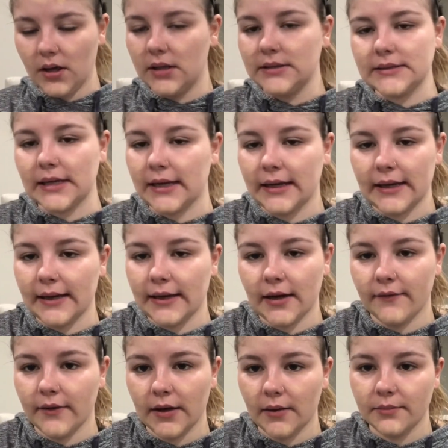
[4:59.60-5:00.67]
it's gonna get
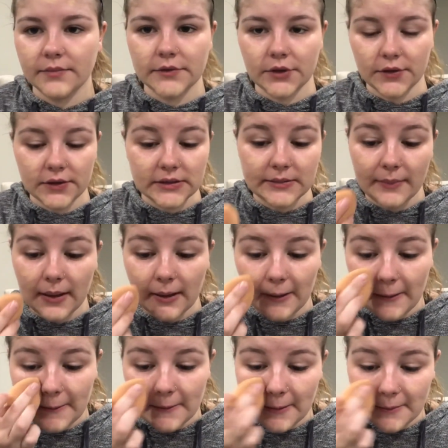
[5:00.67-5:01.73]
covered up, so it doesn't matter.
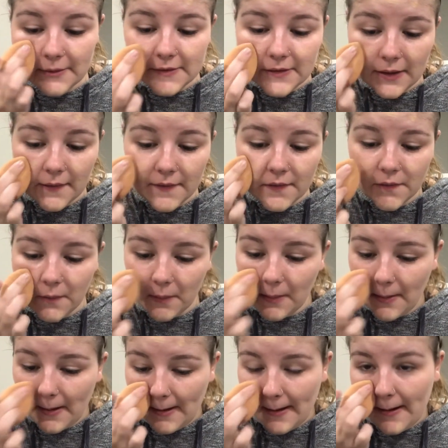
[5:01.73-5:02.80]
So I'm just going to
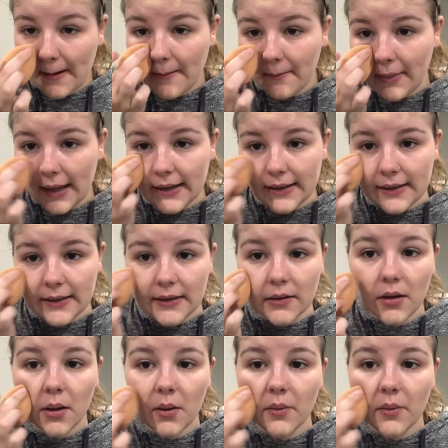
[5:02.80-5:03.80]
pat it in